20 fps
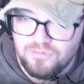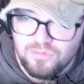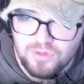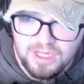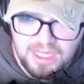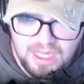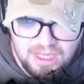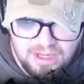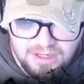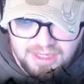
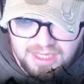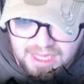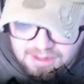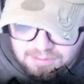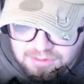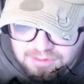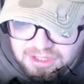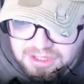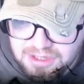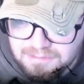Okay,
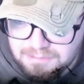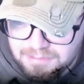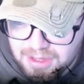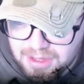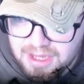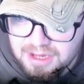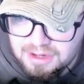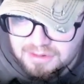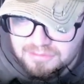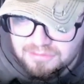well, you can
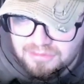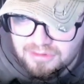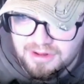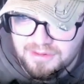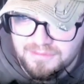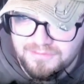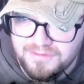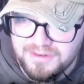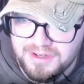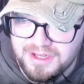buy it on
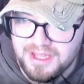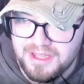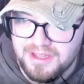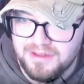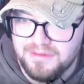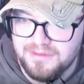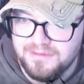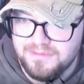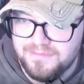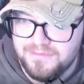Prime
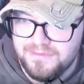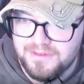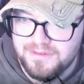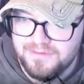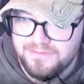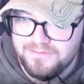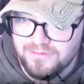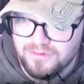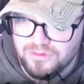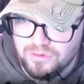Video
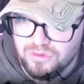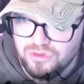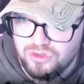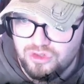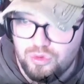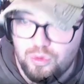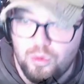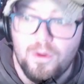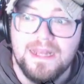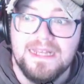for
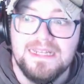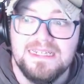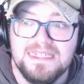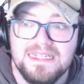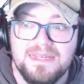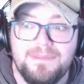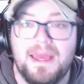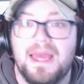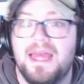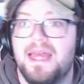
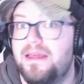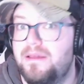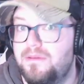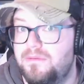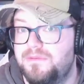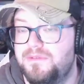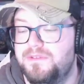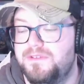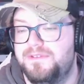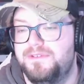
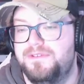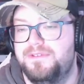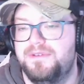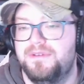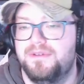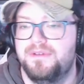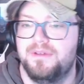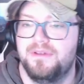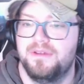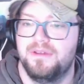£20.
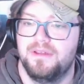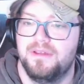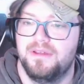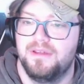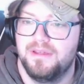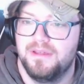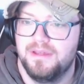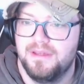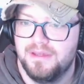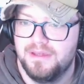
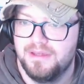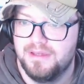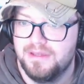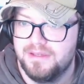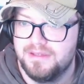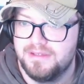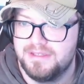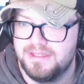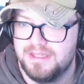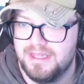
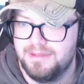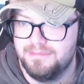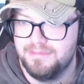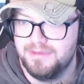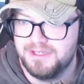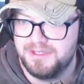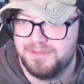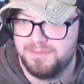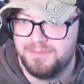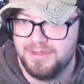So that
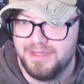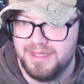must be